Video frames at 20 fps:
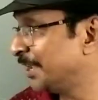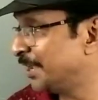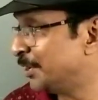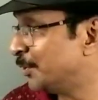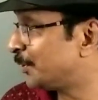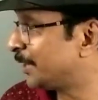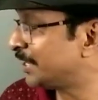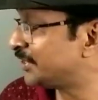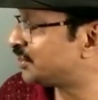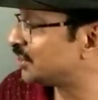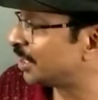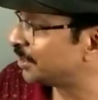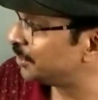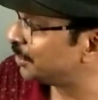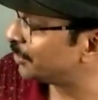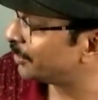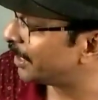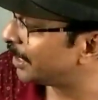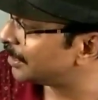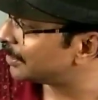you can turn
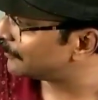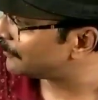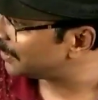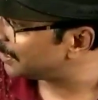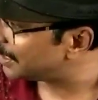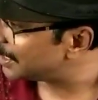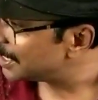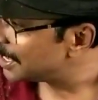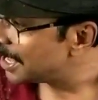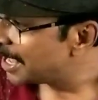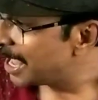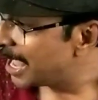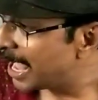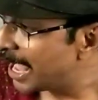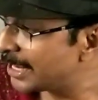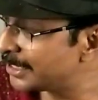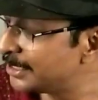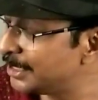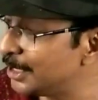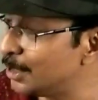your head away
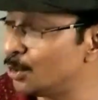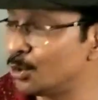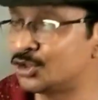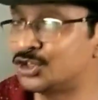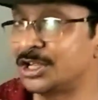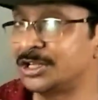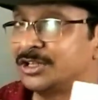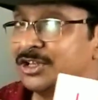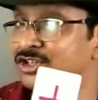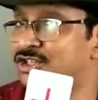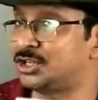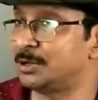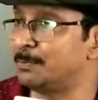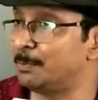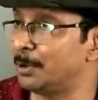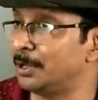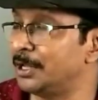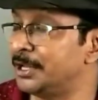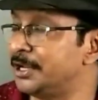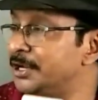and he looks at the
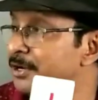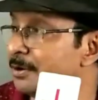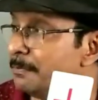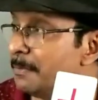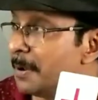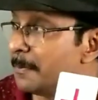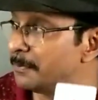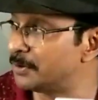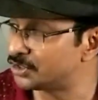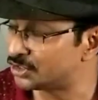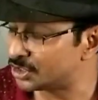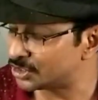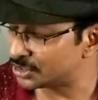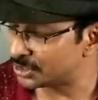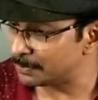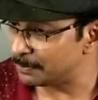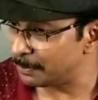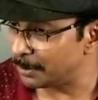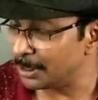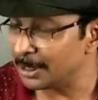symbol, he remembers the
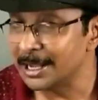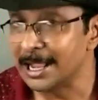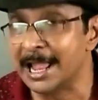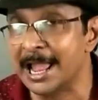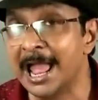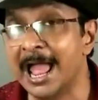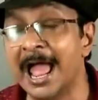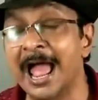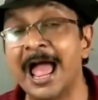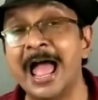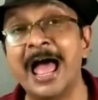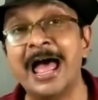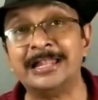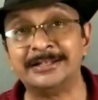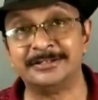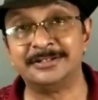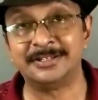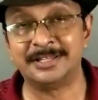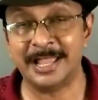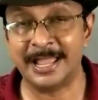symbol,
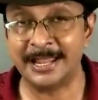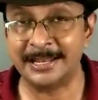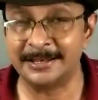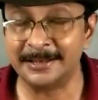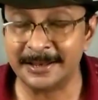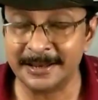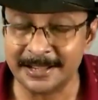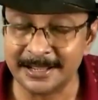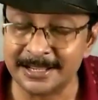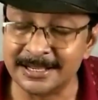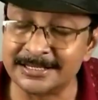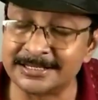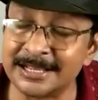and then he